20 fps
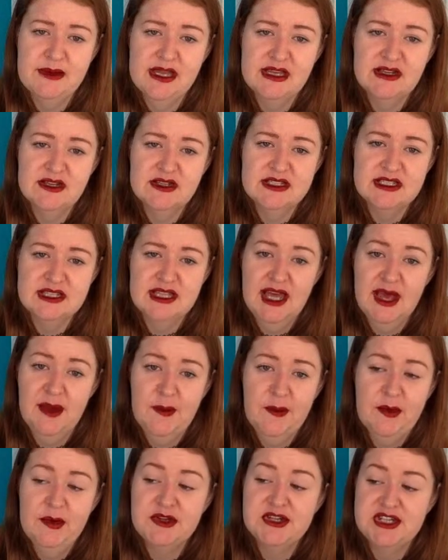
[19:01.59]
might go to
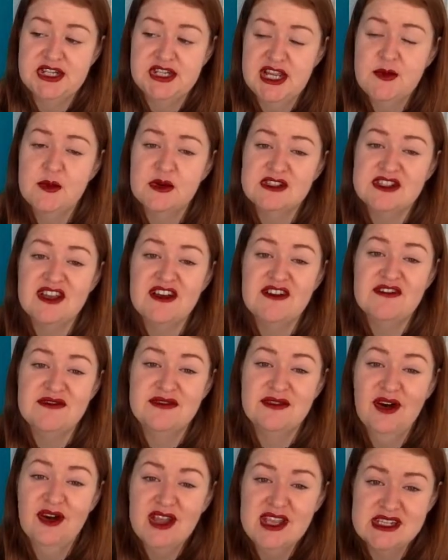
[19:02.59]
that, but she was
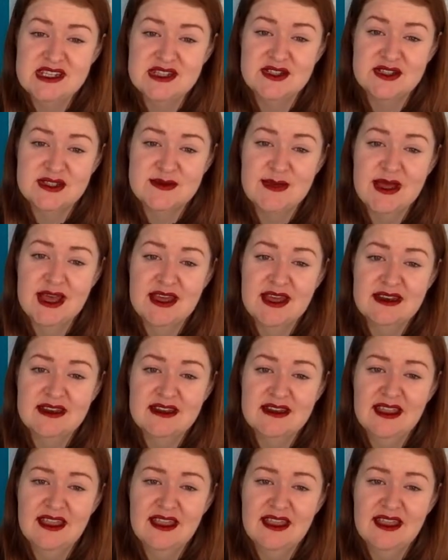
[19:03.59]
avoiding us, man.